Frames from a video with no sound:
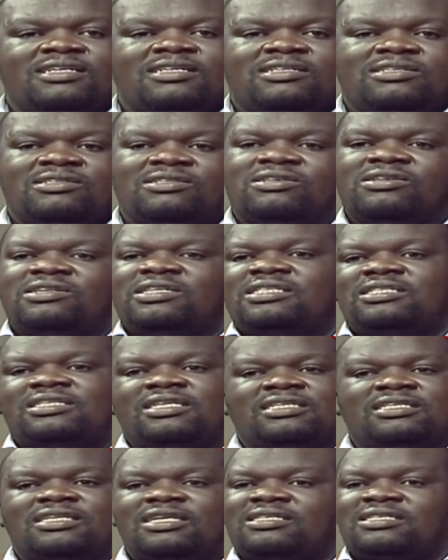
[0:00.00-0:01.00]
You know, it's,
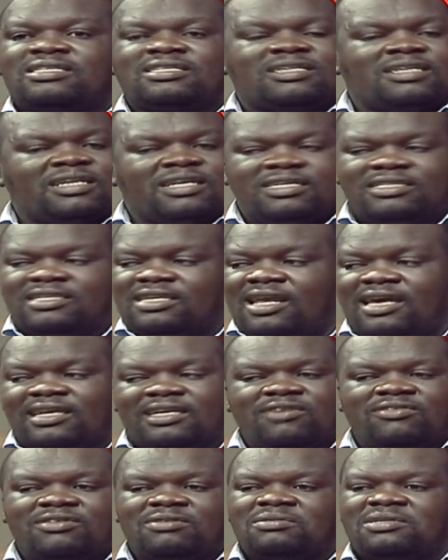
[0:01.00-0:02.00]
it's, it's crazy. Like,
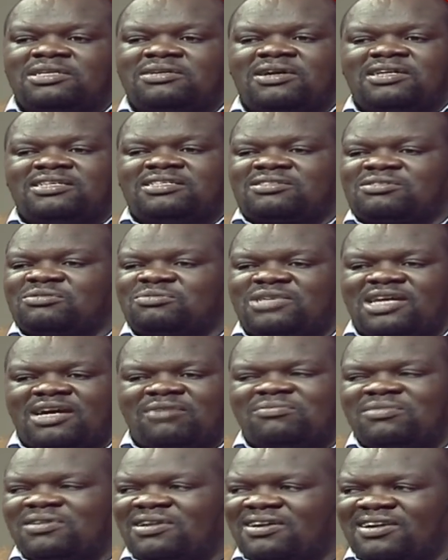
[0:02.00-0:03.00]
everybody wants to be a
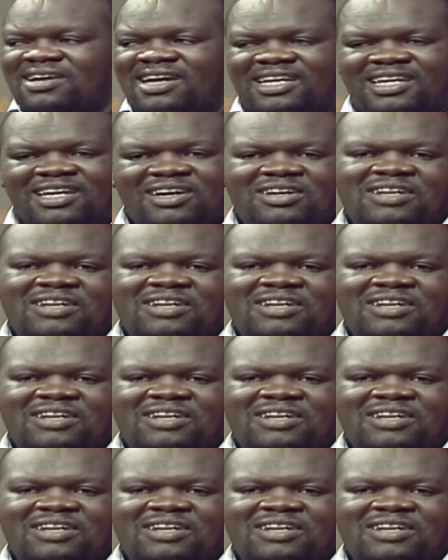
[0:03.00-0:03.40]
blogger now.